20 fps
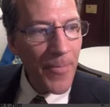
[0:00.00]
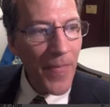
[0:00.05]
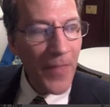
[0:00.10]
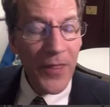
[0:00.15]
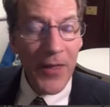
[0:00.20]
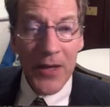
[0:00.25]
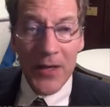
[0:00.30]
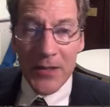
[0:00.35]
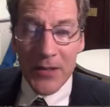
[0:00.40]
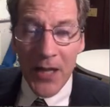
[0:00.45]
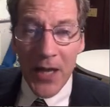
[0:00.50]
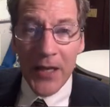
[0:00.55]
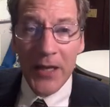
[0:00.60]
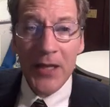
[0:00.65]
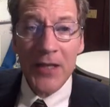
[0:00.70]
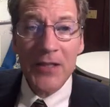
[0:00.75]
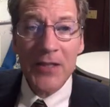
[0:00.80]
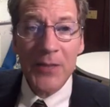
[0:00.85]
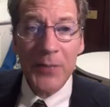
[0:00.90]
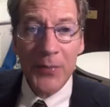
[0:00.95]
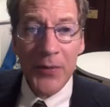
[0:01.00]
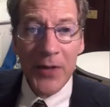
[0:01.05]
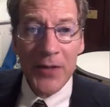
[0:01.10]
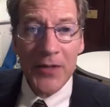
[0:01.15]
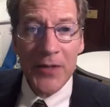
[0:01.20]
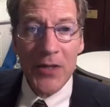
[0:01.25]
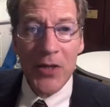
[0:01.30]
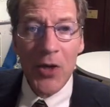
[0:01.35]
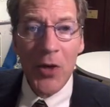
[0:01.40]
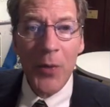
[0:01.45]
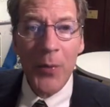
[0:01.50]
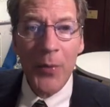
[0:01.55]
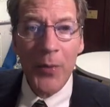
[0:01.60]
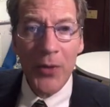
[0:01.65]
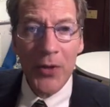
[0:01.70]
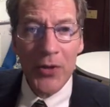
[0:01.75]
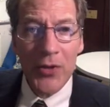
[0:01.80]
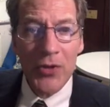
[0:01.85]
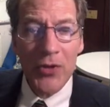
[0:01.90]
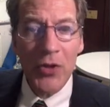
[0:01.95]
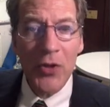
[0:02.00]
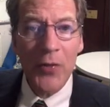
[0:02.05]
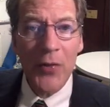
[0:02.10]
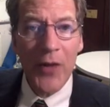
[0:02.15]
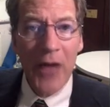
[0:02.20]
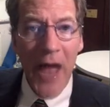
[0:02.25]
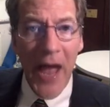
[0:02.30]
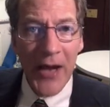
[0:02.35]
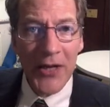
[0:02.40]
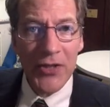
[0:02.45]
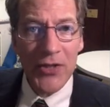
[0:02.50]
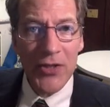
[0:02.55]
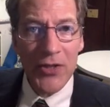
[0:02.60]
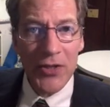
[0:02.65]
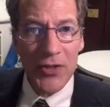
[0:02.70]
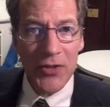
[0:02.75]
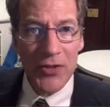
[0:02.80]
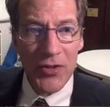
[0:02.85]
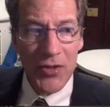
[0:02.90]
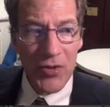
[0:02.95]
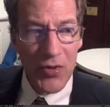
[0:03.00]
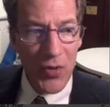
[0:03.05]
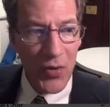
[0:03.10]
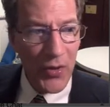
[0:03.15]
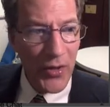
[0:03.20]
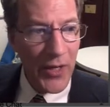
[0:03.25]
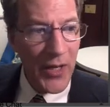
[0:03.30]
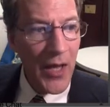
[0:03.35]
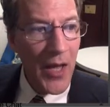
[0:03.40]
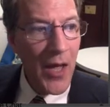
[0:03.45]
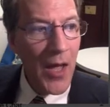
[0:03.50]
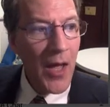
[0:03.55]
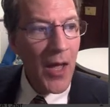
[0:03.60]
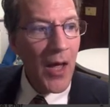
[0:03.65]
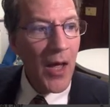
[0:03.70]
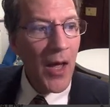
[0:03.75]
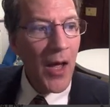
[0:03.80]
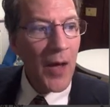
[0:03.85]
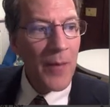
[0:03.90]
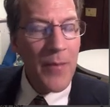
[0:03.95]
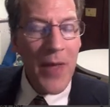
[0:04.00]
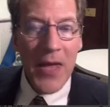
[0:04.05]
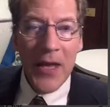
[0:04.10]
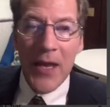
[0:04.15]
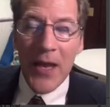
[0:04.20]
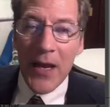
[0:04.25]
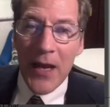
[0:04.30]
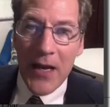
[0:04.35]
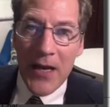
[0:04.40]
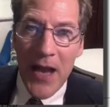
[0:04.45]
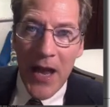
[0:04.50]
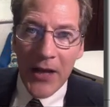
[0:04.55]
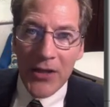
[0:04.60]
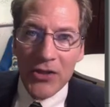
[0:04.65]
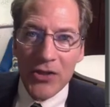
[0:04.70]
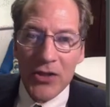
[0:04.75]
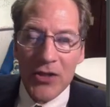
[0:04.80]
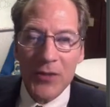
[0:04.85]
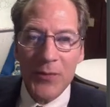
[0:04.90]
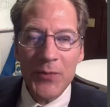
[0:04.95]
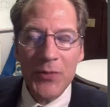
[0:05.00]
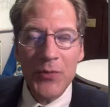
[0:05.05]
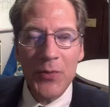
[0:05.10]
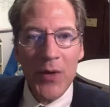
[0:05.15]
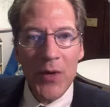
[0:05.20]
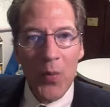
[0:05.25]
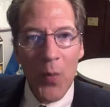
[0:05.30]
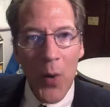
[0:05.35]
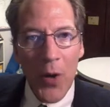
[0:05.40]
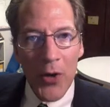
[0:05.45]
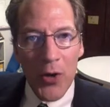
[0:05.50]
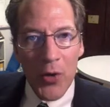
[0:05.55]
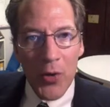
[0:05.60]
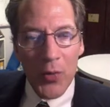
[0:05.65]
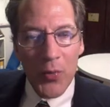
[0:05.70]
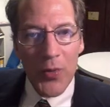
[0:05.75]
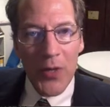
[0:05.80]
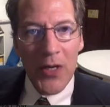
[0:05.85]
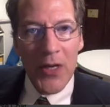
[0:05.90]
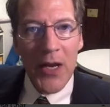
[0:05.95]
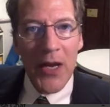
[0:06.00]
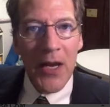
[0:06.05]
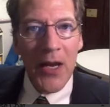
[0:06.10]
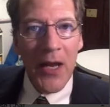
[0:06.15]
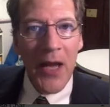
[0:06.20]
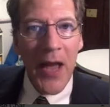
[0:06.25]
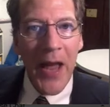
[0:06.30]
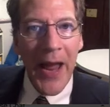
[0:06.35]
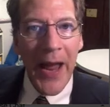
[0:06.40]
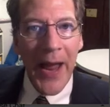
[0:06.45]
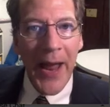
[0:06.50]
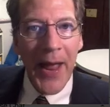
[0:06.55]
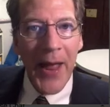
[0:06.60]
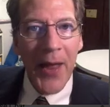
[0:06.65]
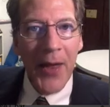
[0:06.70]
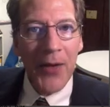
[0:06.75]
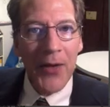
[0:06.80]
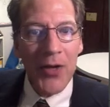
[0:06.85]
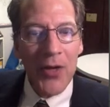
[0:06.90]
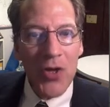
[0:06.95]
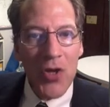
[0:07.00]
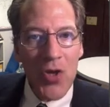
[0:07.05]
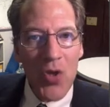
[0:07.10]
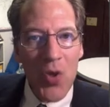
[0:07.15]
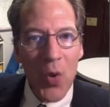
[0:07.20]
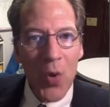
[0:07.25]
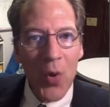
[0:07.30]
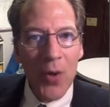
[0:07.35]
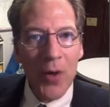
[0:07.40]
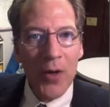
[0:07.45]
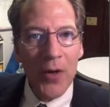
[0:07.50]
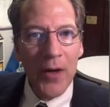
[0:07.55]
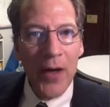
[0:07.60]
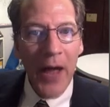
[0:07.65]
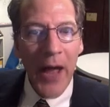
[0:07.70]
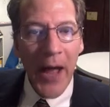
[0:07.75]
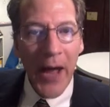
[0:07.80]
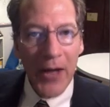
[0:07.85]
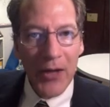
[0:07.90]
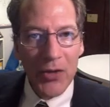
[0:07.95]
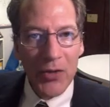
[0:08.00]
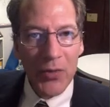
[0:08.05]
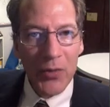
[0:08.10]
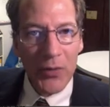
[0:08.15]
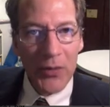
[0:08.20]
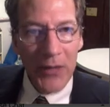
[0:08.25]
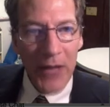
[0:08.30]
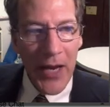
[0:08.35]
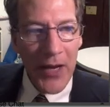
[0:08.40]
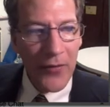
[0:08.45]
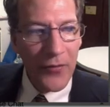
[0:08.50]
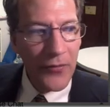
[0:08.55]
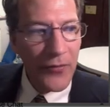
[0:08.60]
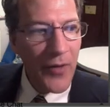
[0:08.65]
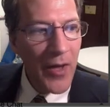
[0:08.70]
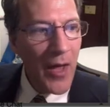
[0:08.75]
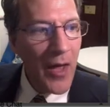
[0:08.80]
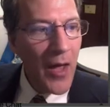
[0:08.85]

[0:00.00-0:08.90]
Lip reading: Things like expressing your personal reaction to the story, making connections between what you're reading and your actual life.